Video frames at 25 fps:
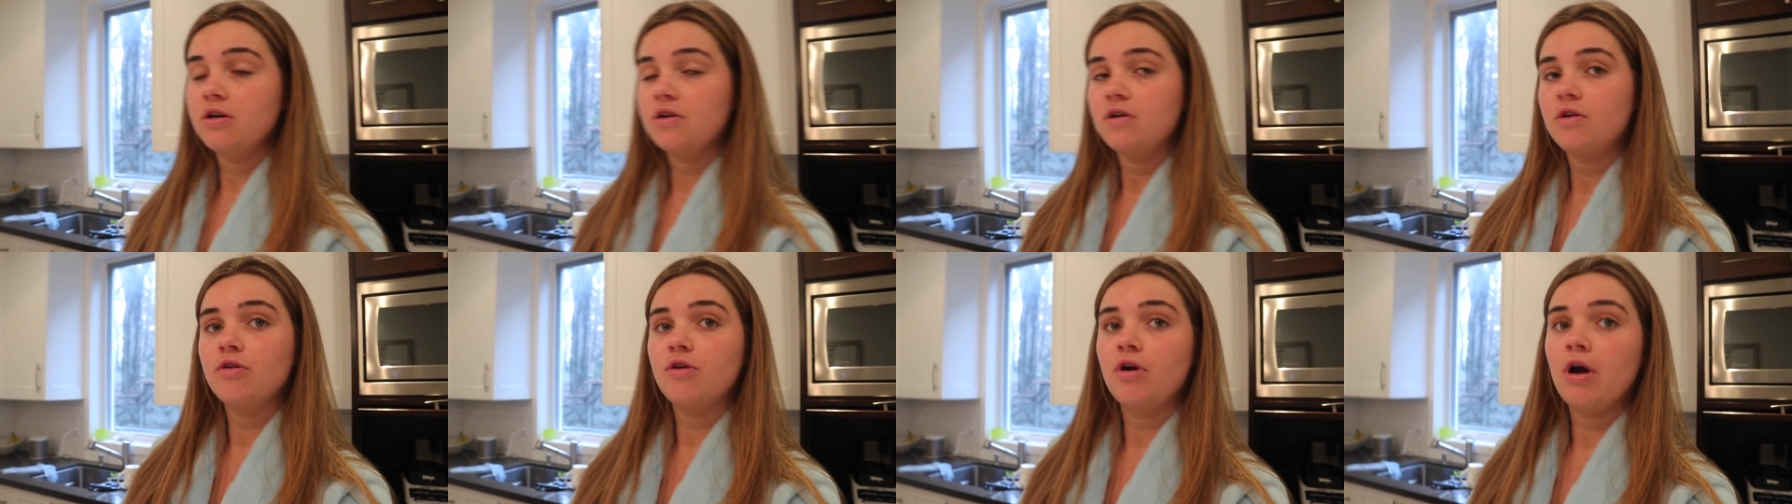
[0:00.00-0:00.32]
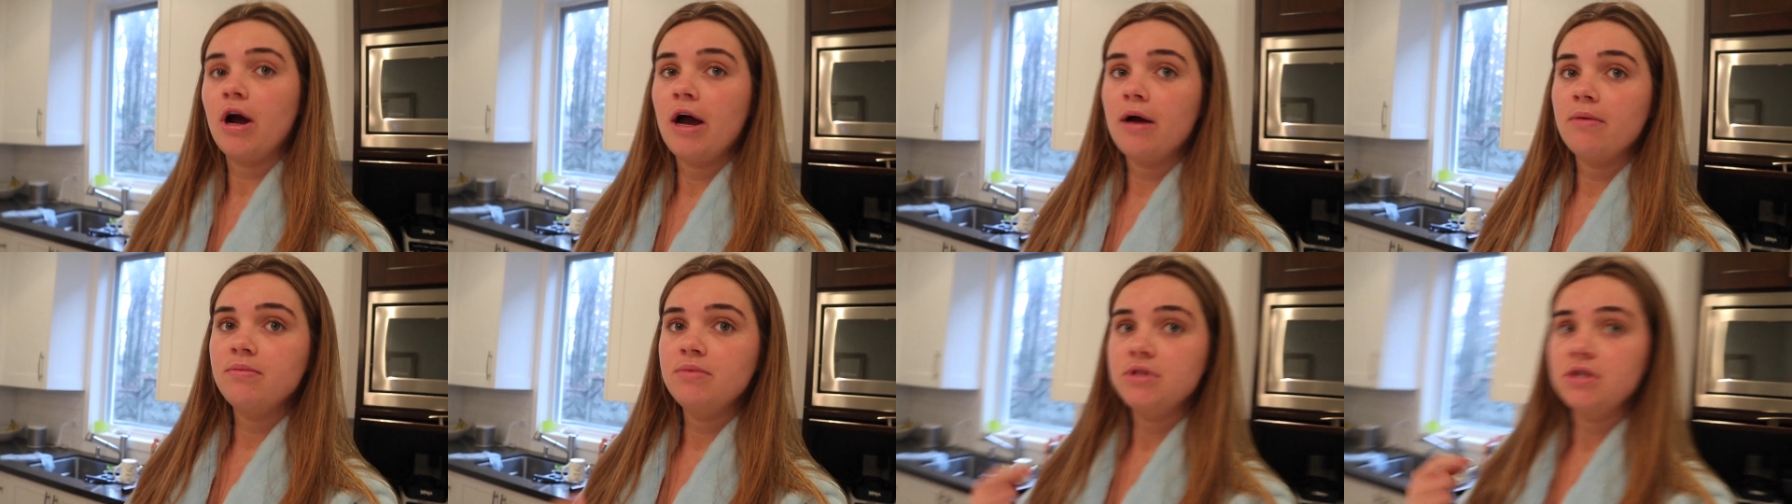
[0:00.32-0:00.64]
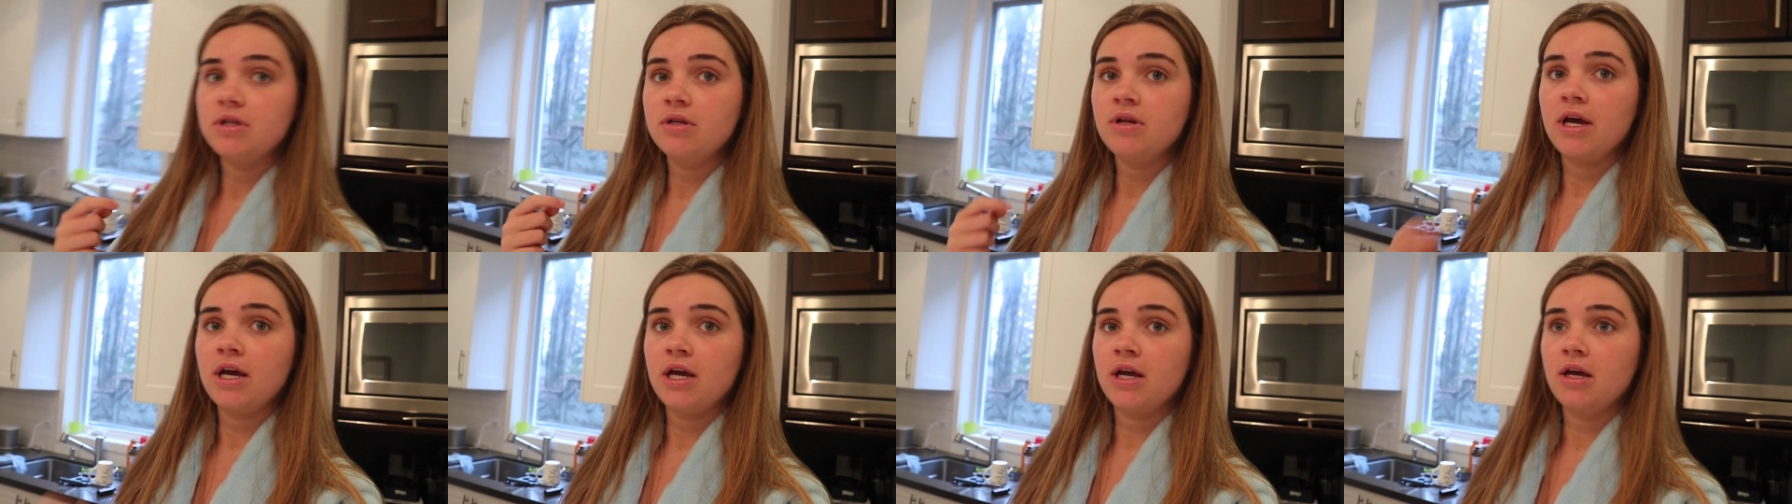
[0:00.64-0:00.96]

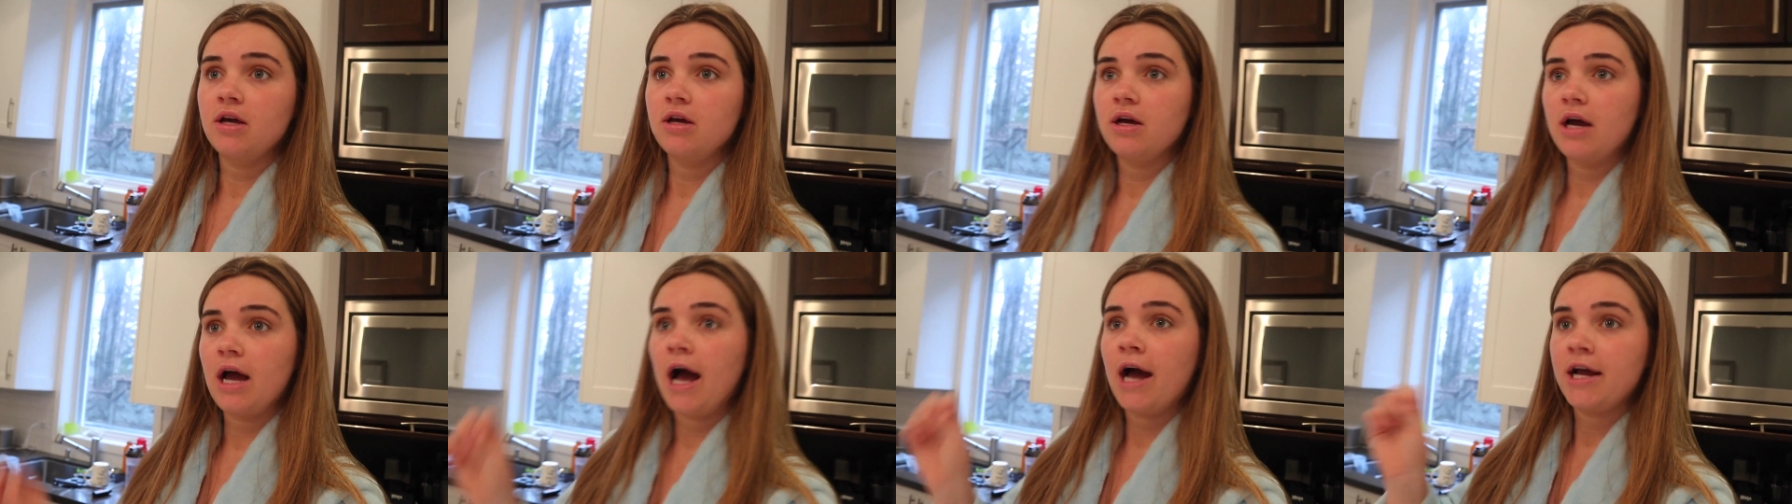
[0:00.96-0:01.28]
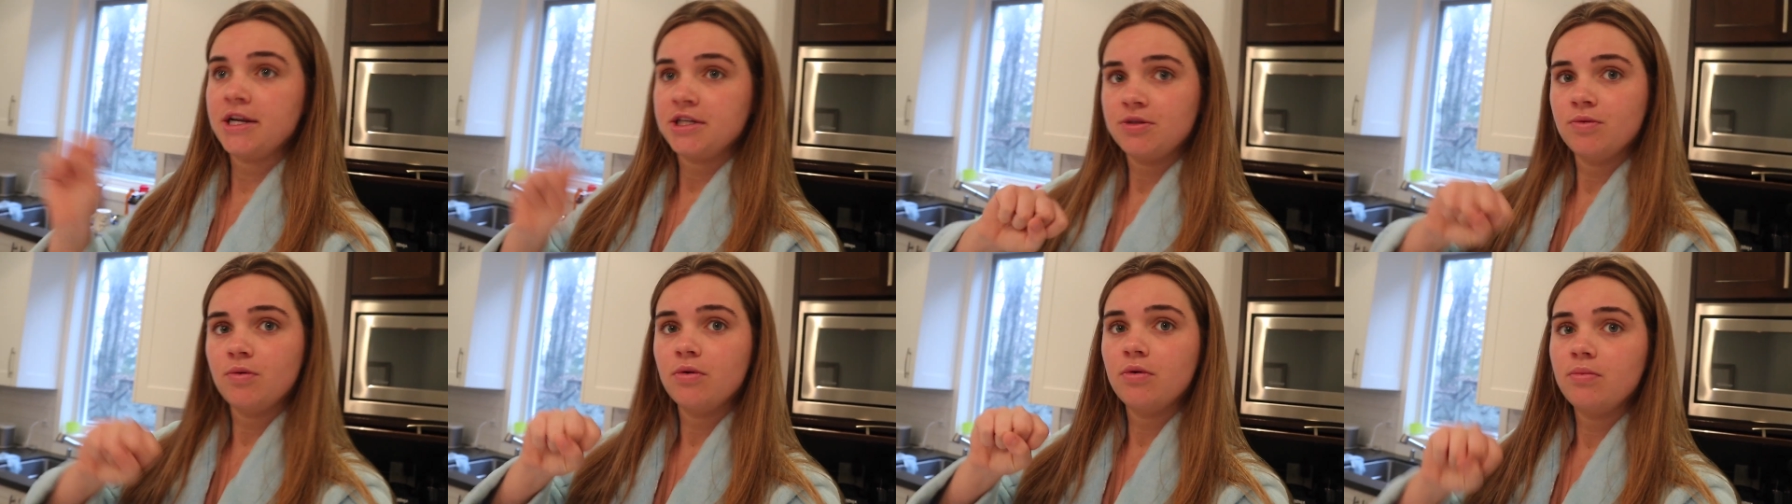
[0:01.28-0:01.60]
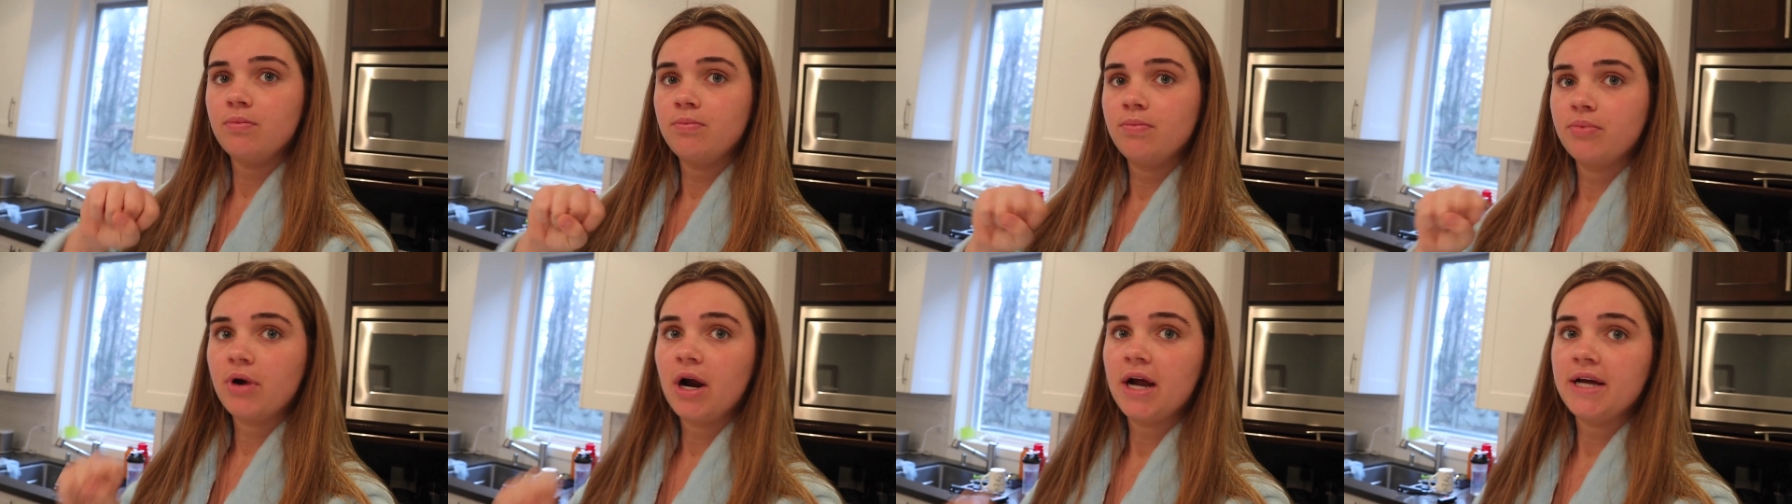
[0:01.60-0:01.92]
grabbed like actual
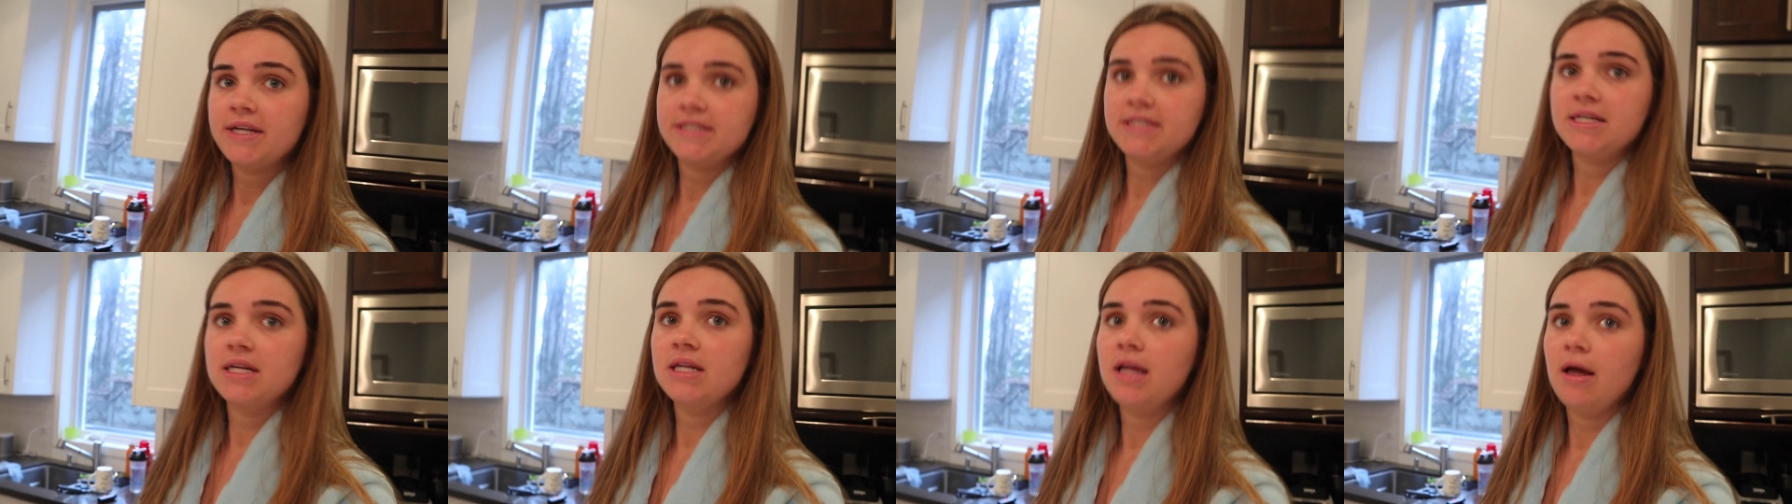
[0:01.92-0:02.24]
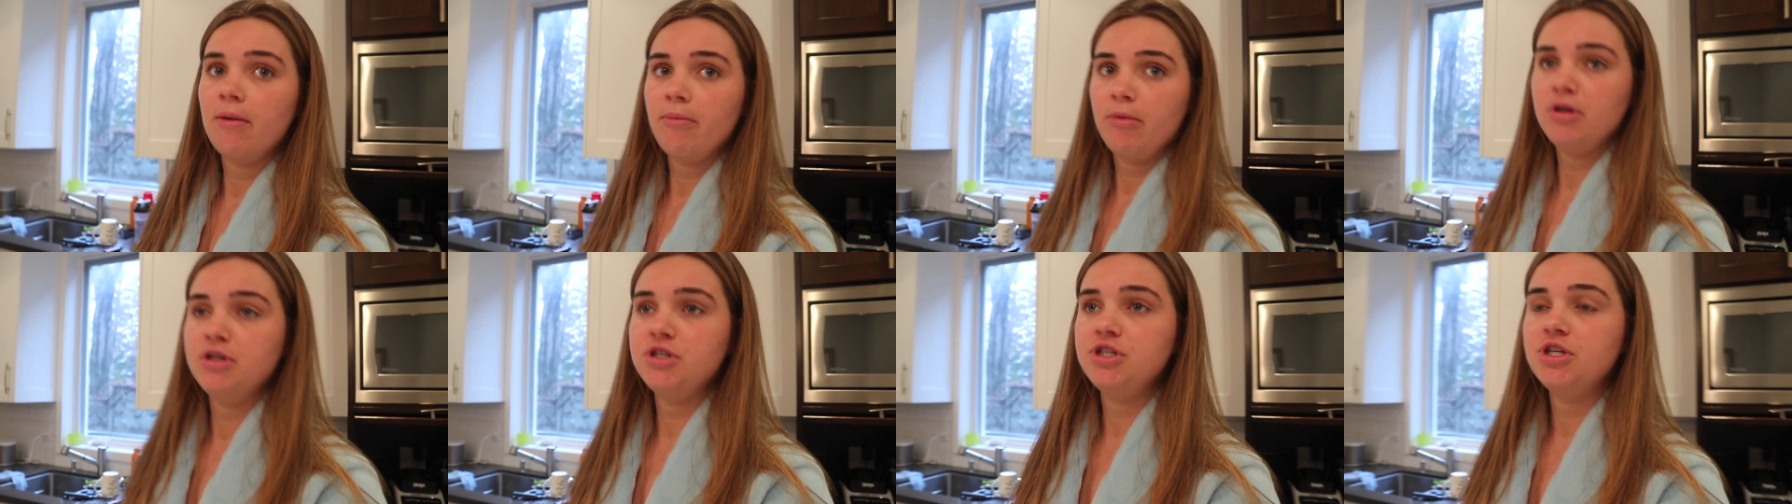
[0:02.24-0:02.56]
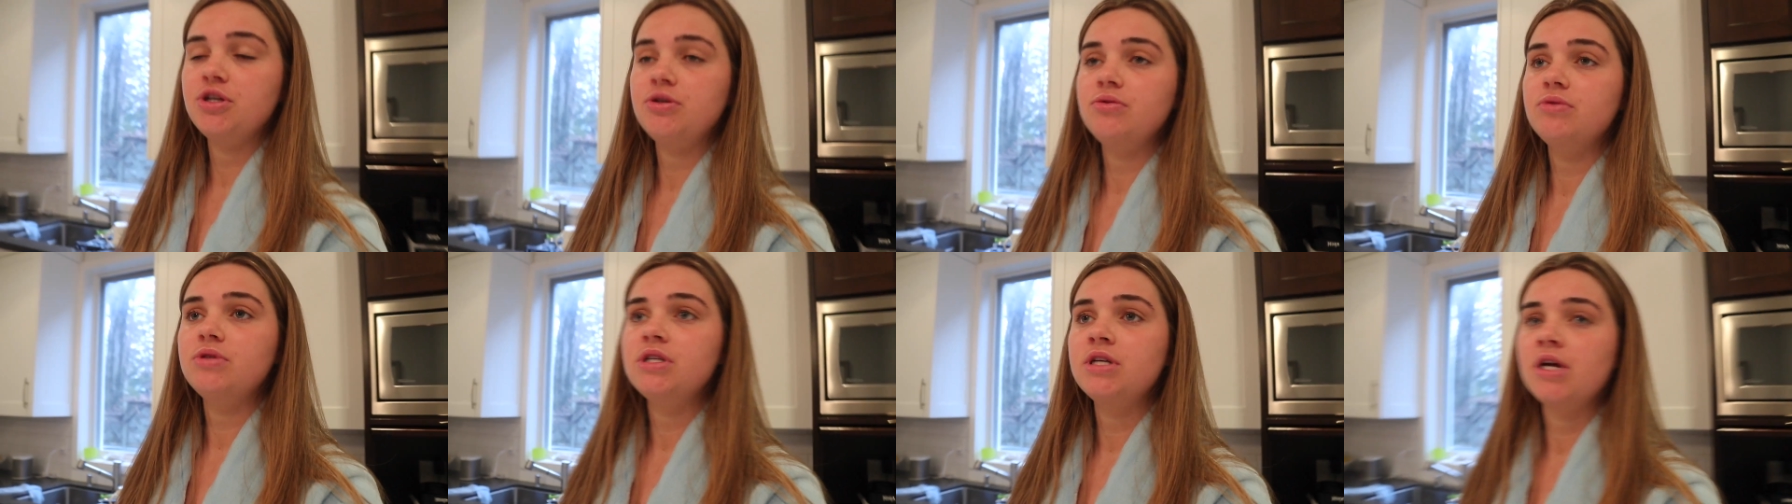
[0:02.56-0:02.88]
pressed lemon
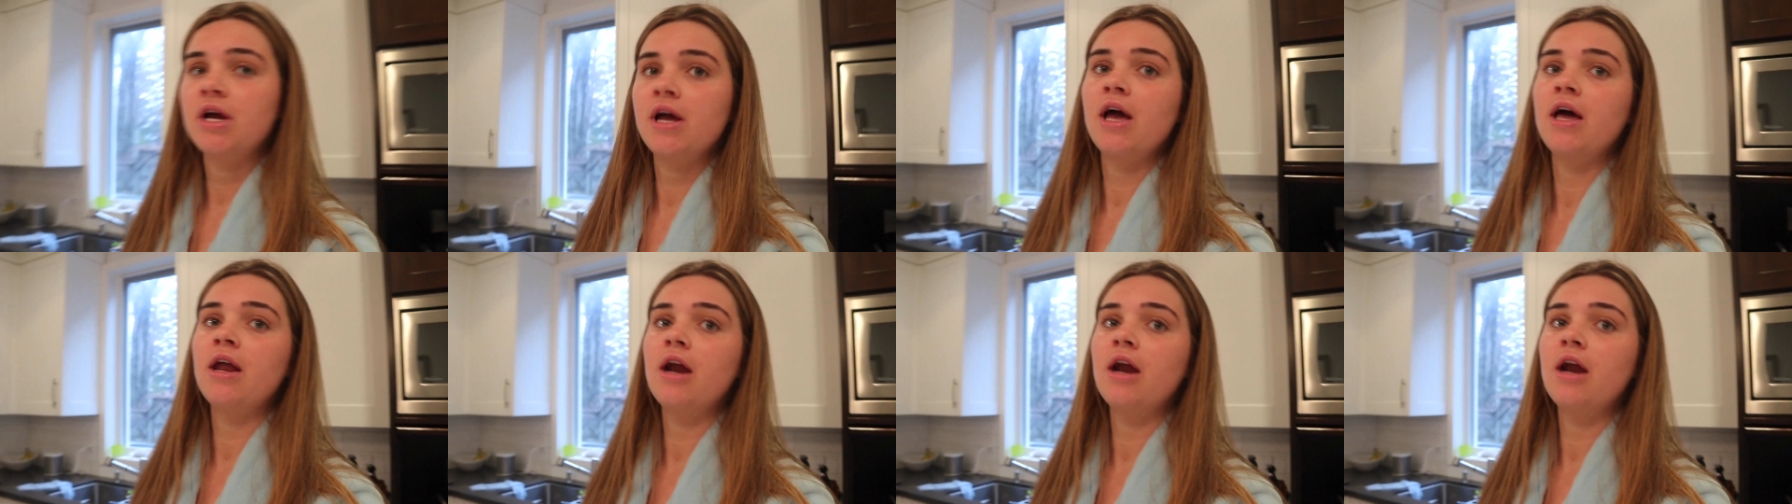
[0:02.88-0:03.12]
juice